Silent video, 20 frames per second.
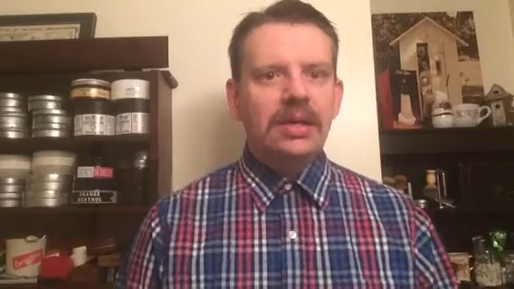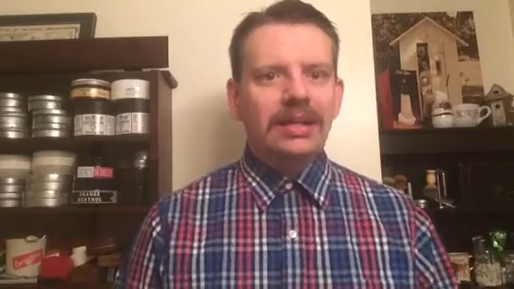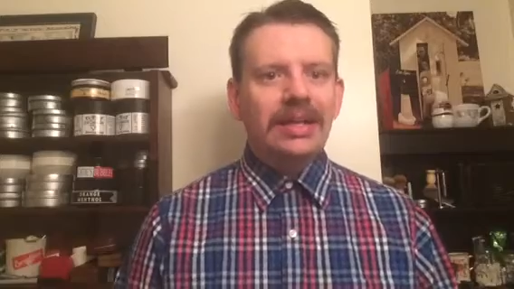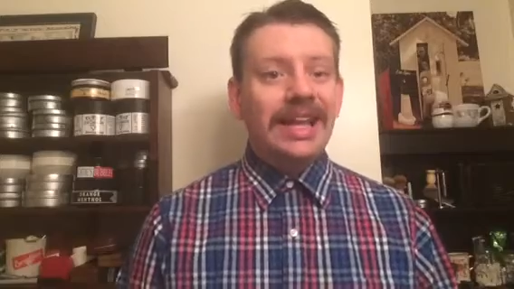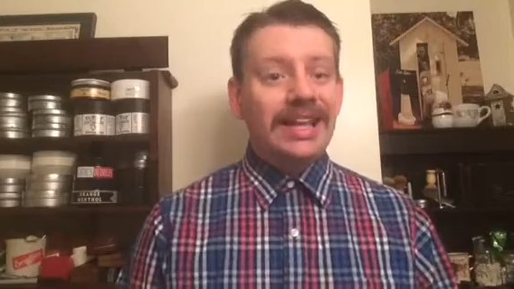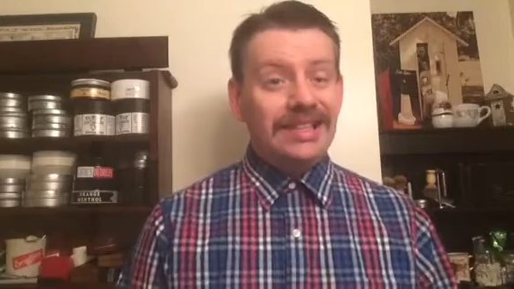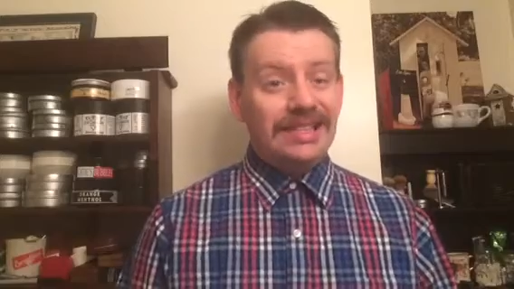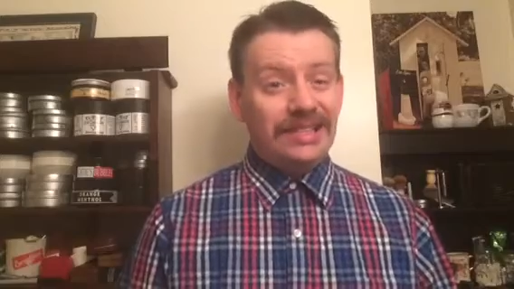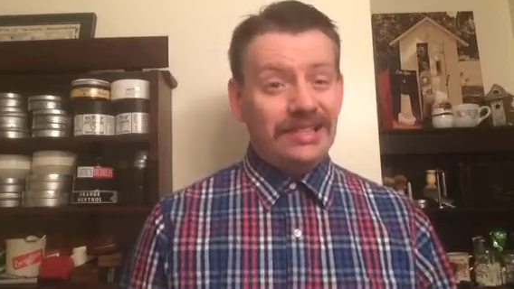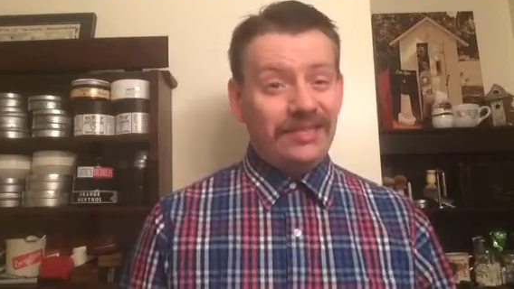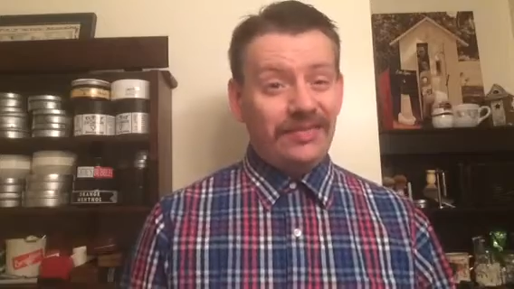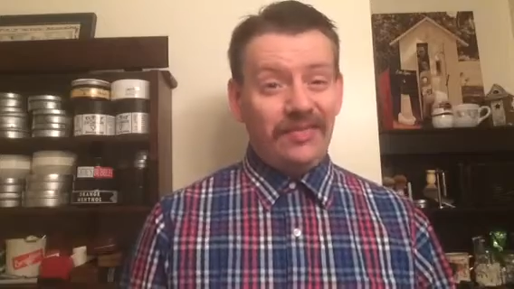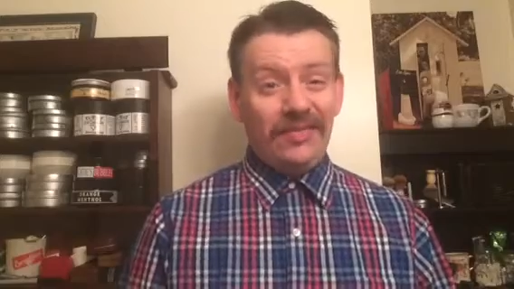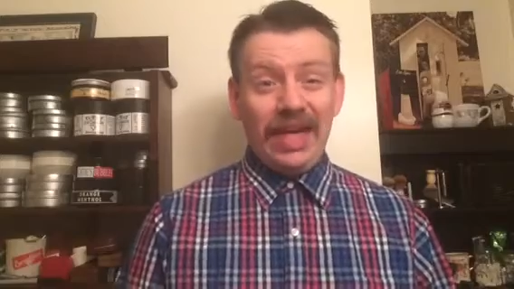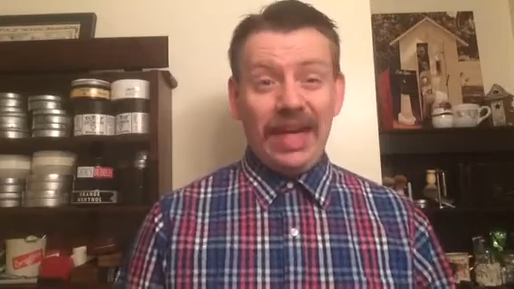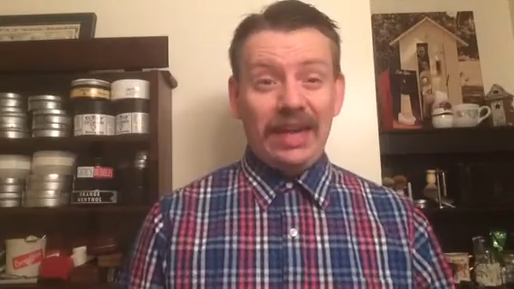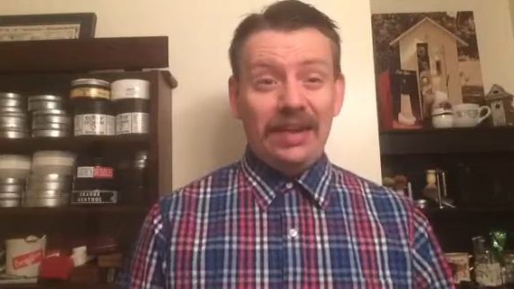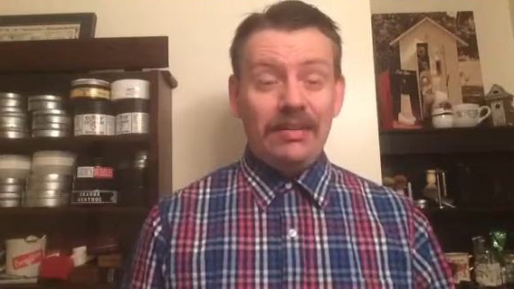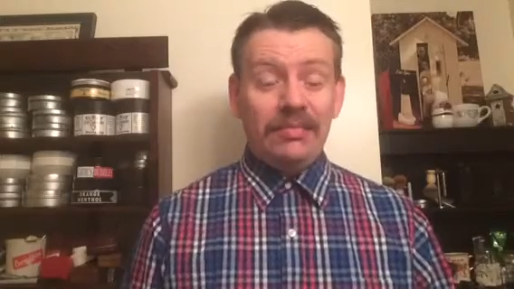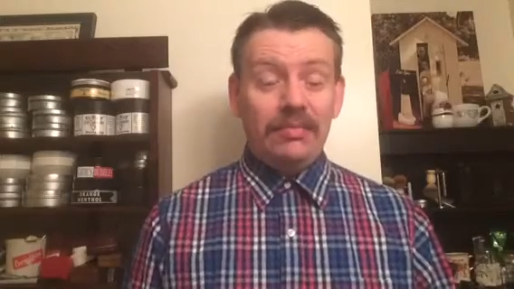Less
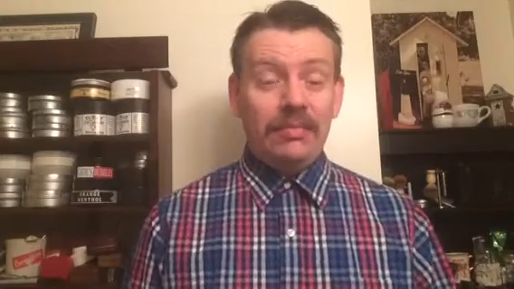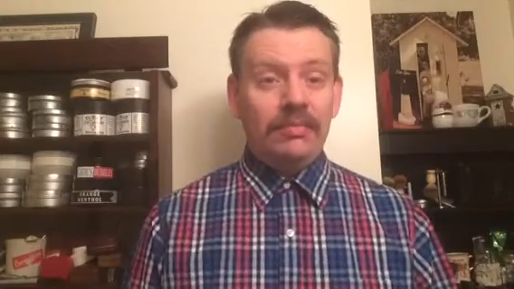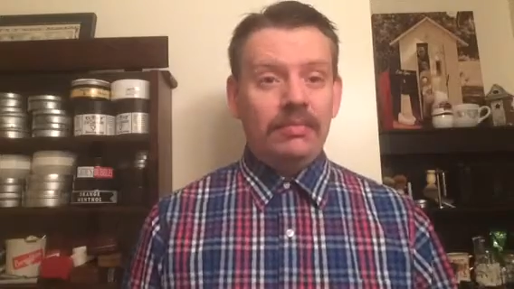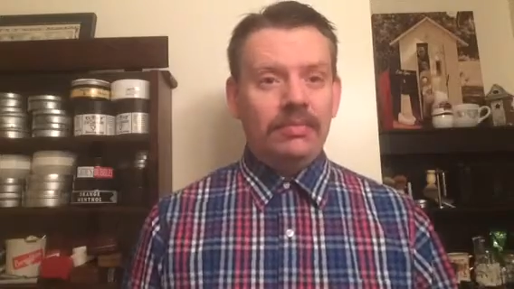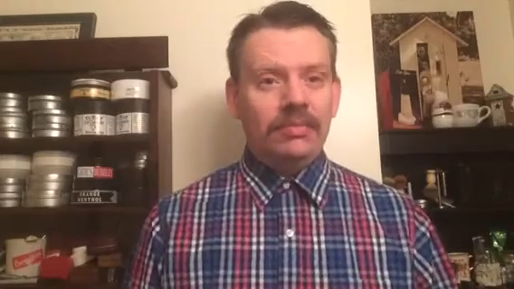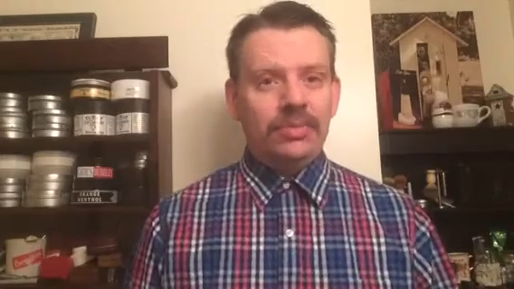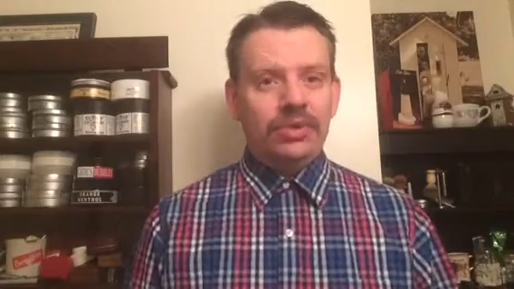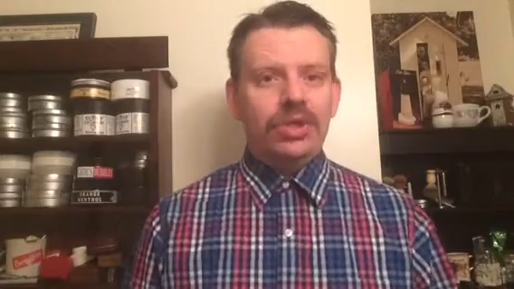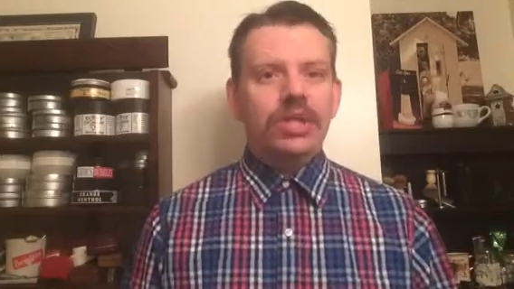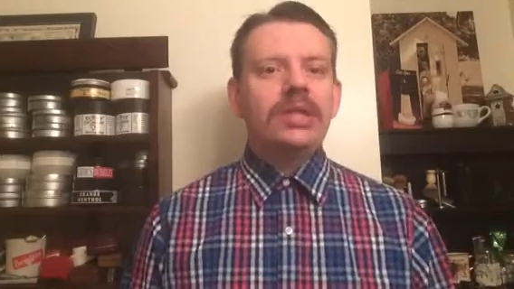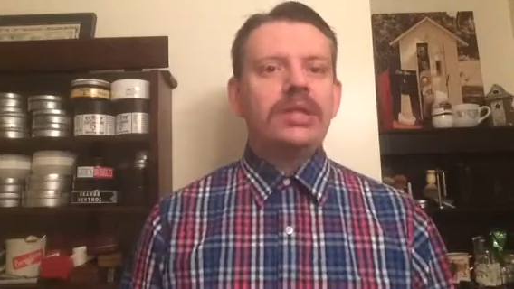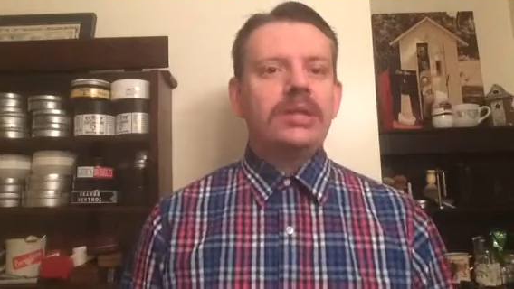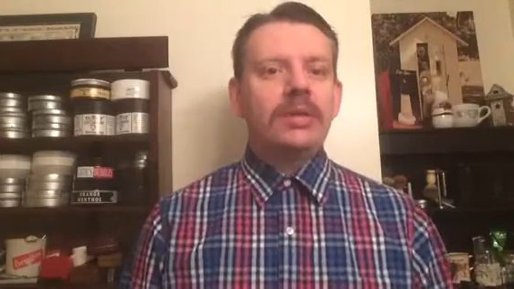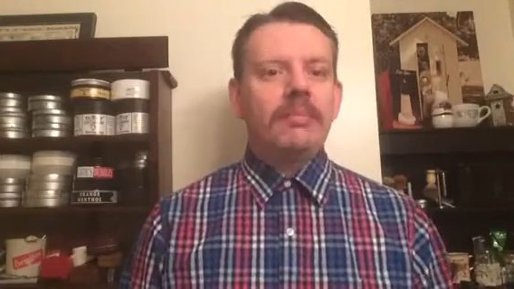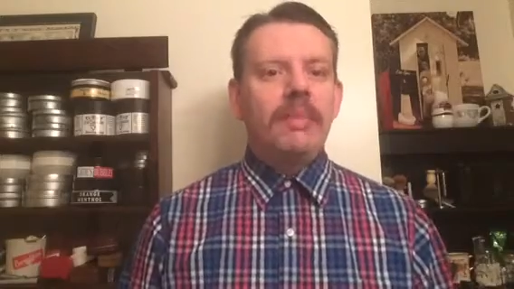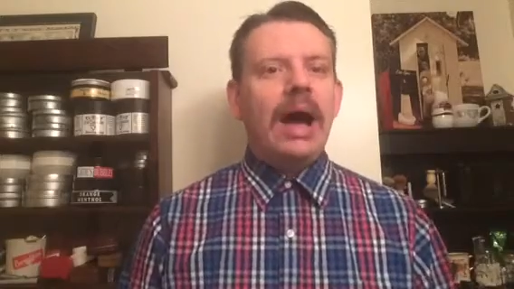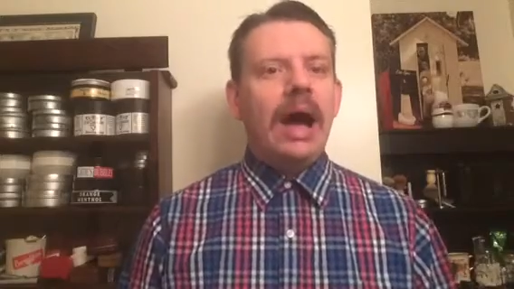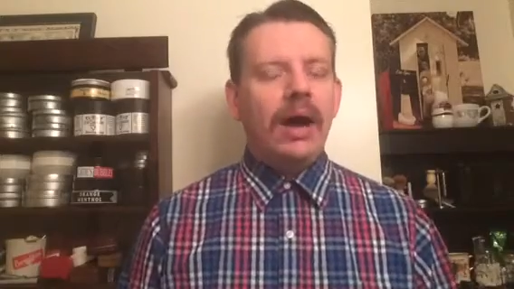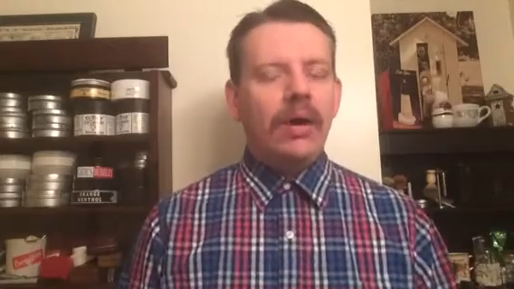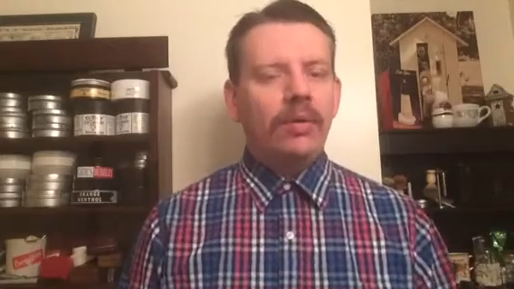than just
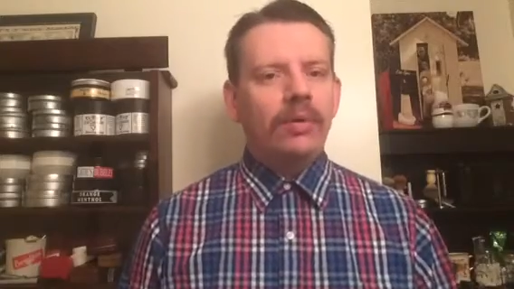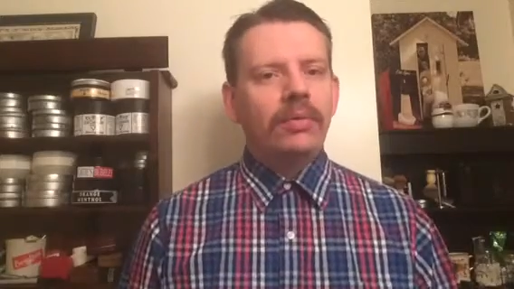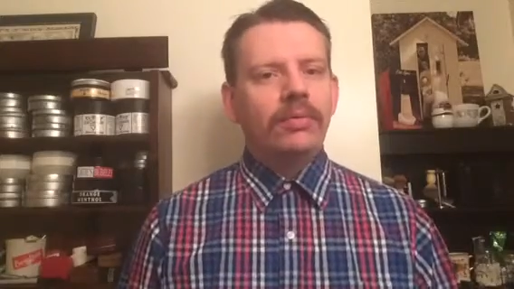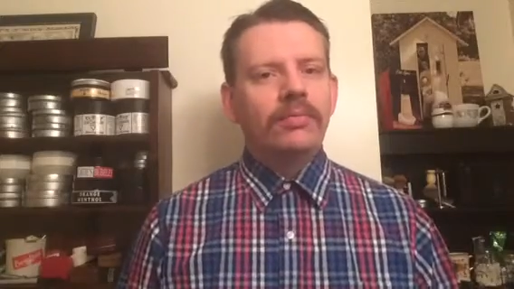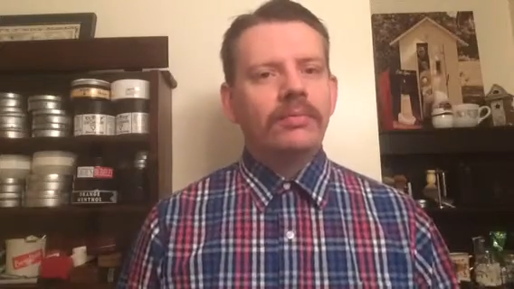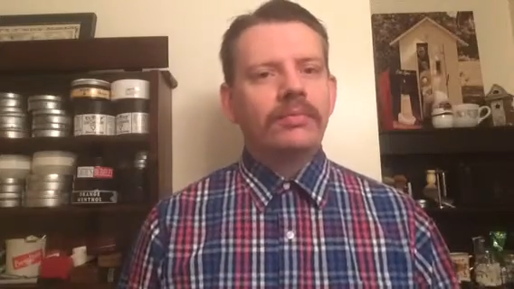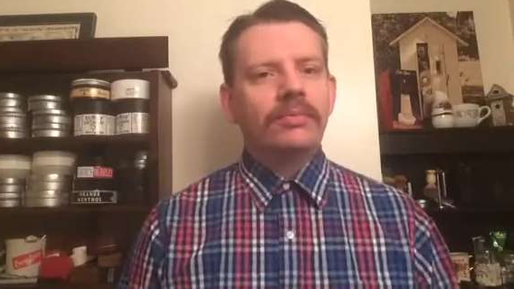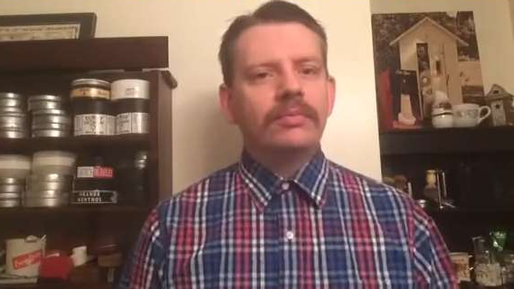about